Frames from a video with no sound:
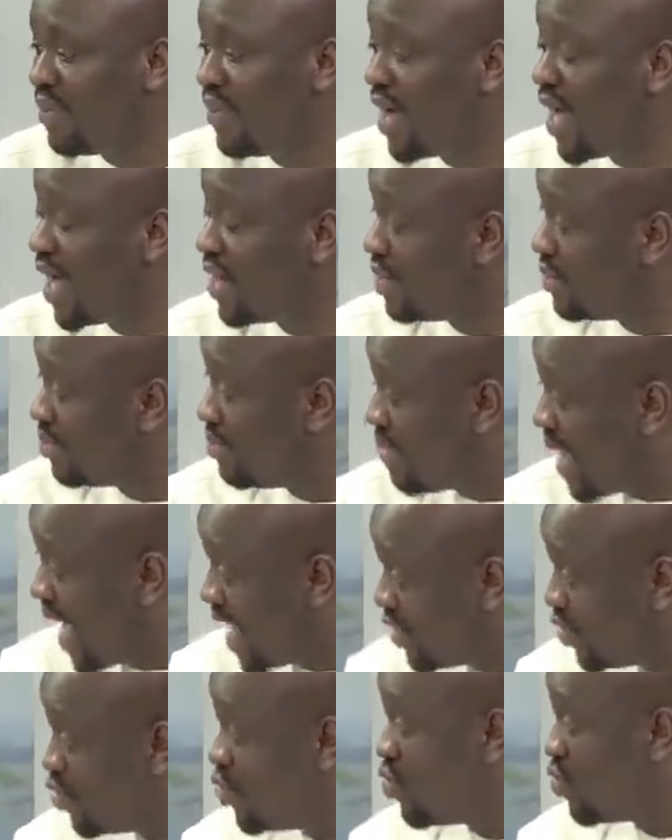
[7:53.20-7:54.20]
And
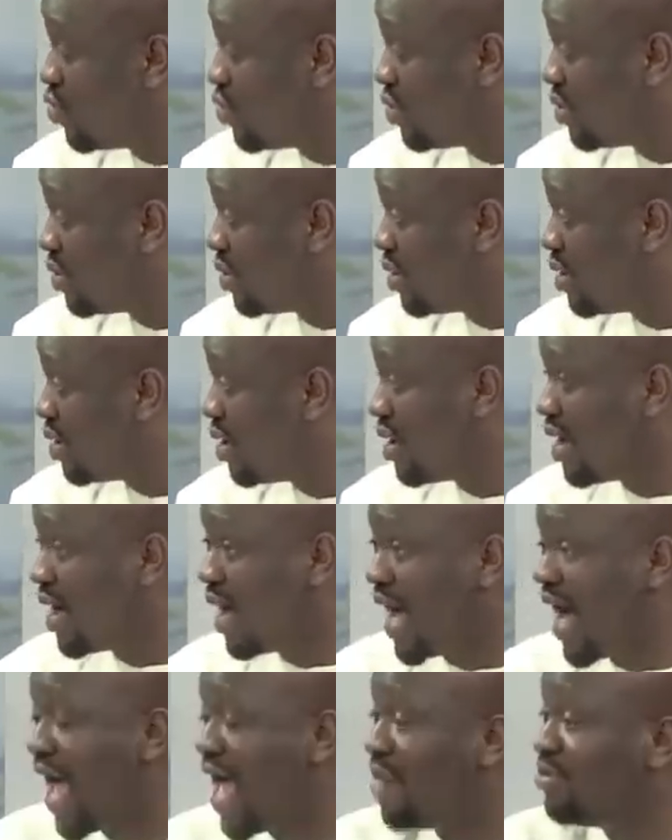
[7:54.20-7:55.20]
mind you,
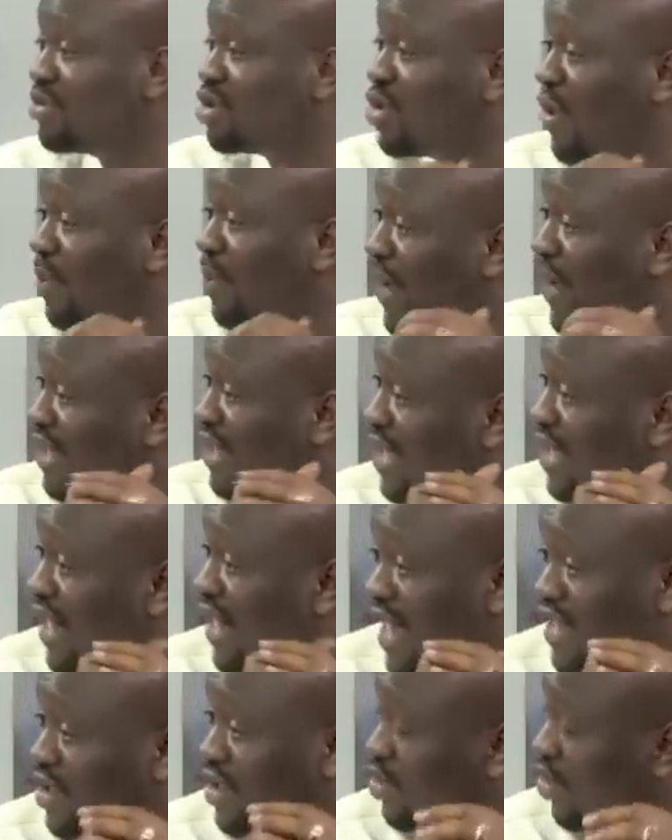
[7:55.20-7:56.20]
I am surprised that
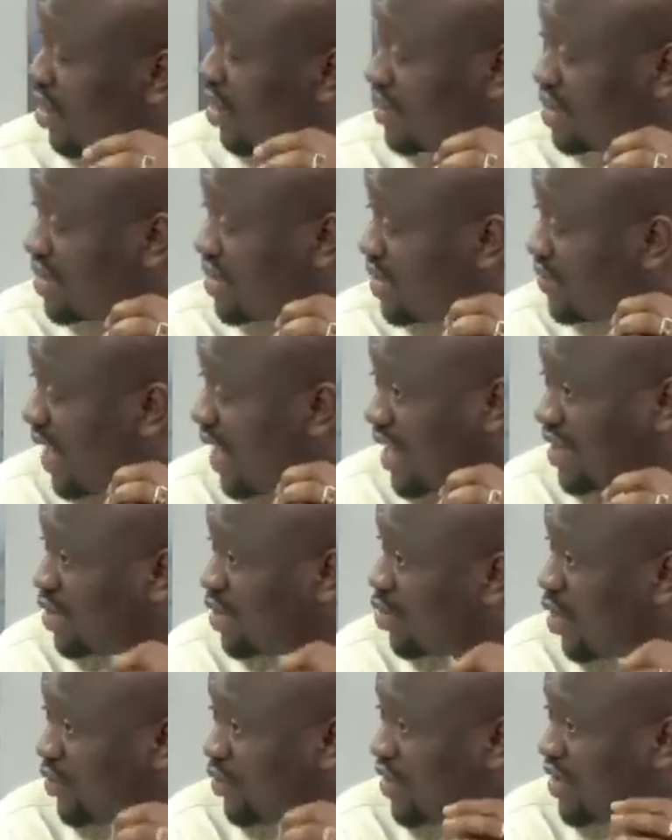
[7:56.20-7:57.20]
I did not
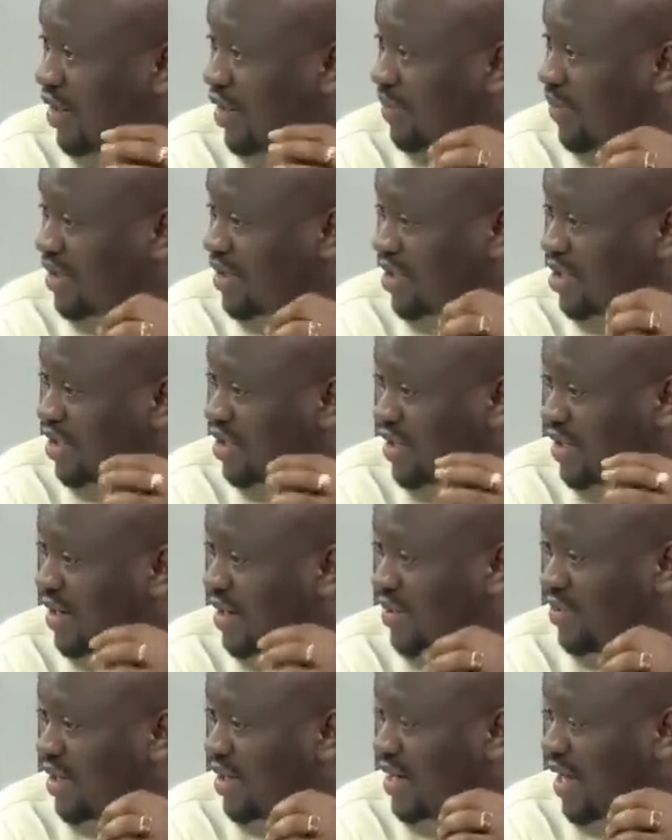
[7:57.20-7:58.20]
read a petition in
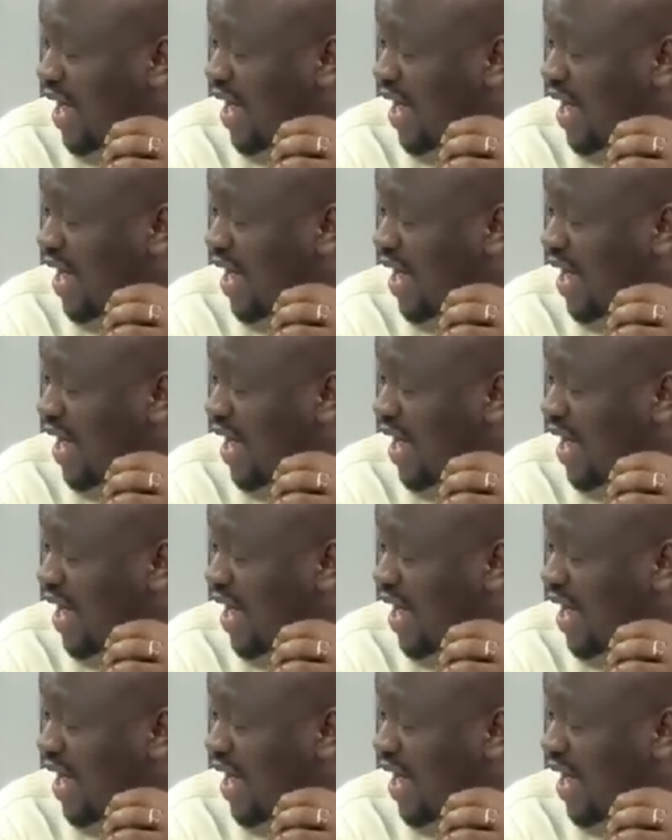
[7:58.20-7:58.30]
the media